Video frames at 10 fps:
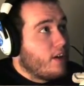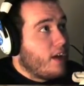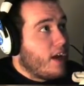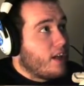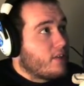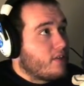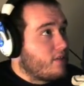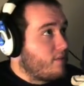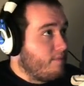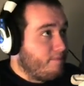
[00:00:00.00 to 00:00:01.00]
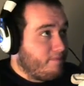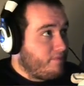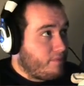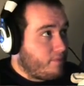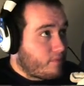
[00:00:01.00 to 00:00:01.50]
It's,
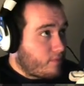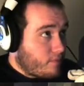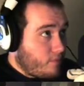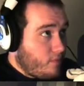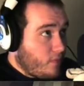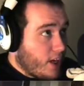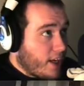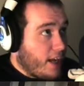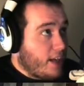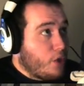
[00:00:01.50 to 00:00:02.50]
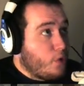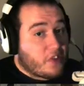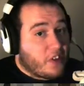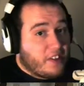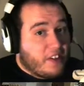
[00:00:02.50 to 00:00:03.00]
again, it
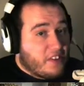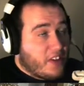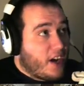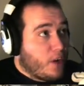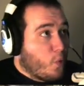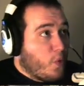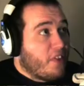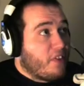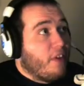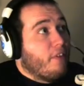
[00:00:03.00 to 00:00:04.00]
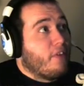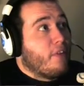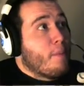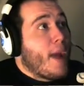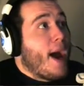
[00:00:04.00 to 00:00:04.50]
uses like the entire width of
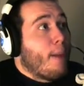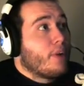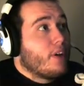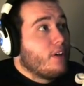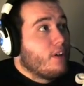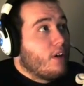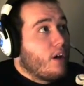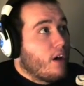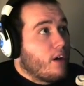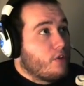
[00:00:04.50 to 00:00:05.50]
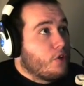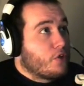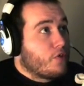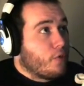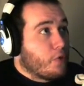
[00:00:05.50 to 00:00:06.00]
the map
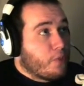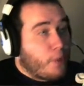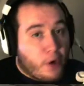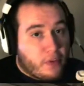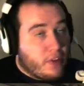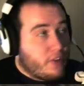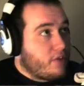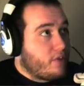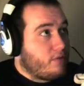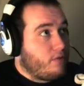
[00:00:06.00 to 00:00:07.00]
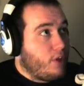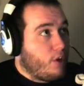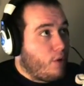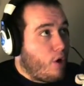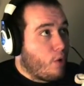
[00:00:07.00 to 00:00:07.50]
just for the part that's,
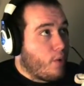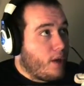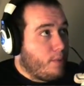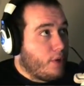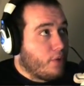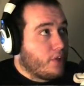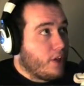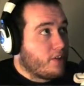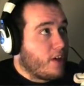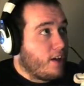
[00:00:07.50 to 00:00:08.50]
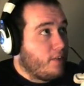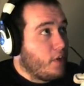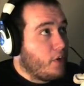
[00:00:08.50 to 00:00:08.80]
you know, already built, and it's not even